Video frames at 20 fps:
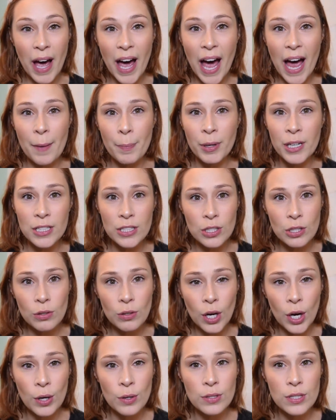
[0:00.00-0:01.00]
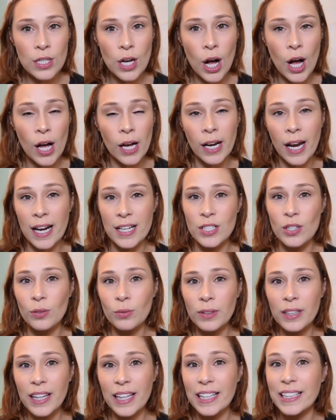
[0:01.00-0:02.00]
I put two coats on. I don't
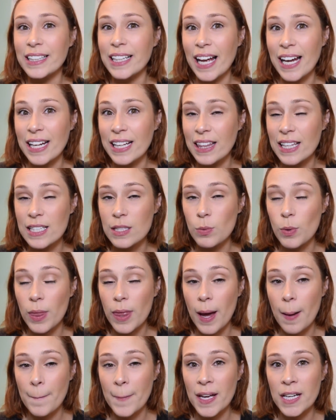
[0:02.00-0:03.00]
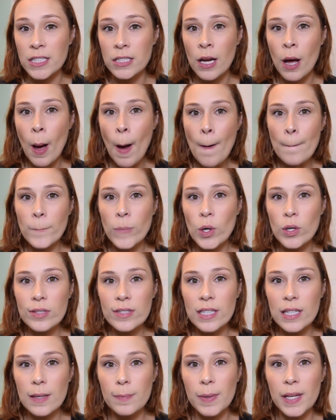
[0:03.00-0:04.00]
really like this one that much,
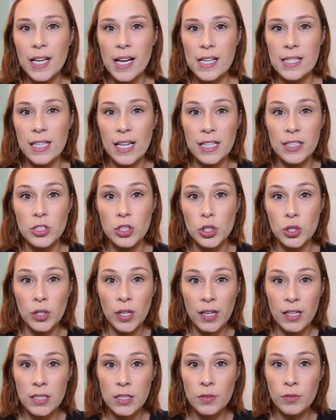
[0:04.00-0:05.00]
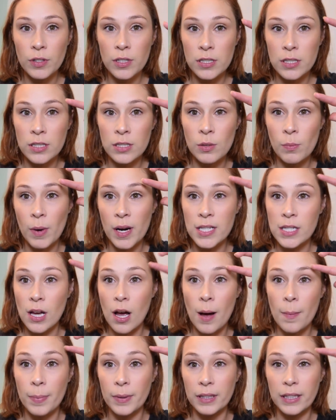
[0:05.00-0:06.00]
mostly because it transfers to my
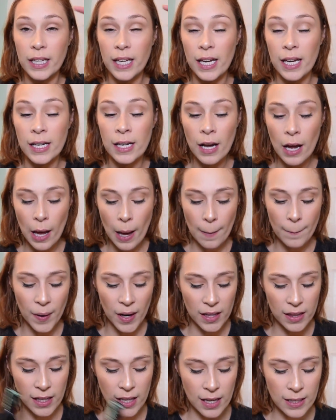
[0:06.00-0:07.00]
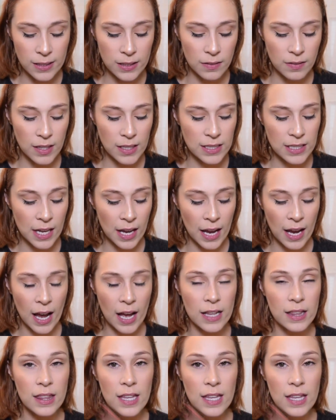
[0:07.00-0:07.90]
top lid by the end of the day.